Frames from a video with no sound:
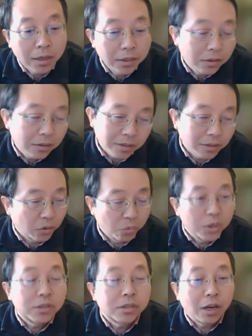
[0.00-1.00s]
And
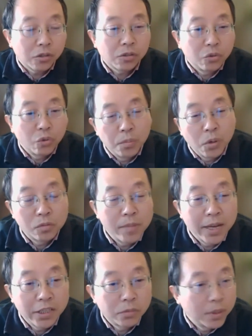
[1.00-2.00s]
was also a
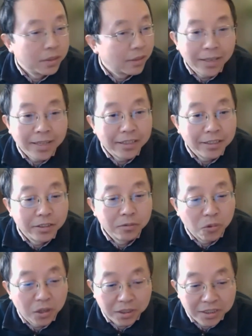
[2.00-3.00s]
remote management, and that
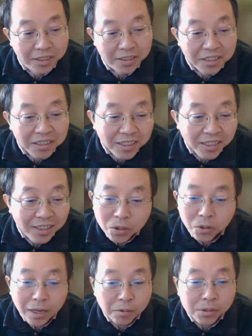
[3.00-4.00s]
didn't work either.
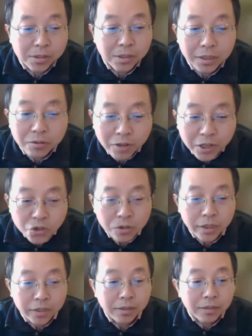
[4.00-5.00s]
So I would say
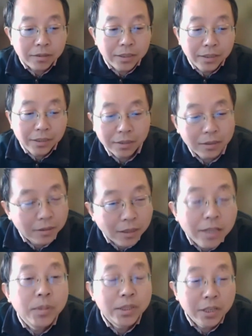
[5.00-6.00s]
eventually the
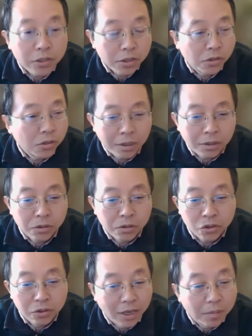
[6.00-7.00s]
limitations start
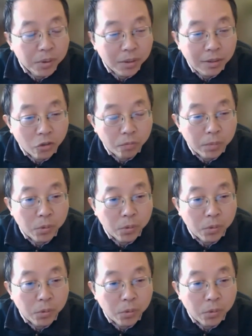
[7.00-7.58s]
to show up.